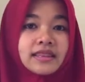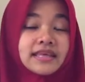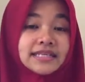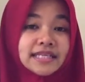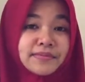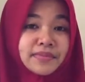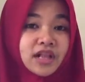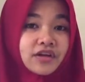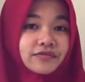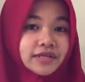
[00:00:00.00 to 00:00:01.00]
The example
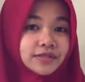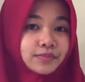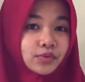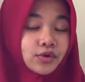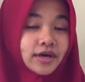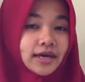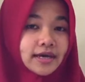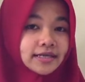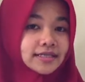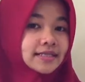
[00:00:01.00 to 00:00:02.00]
of this book
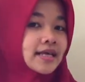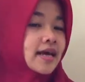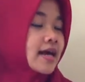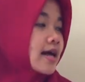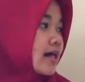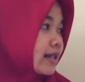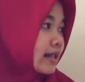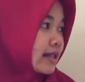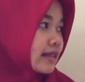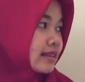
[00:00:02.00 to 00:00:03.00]
is
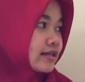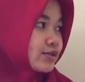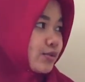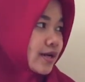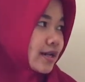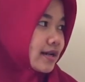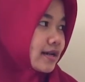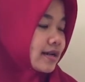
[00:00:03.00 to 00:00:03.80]
this one.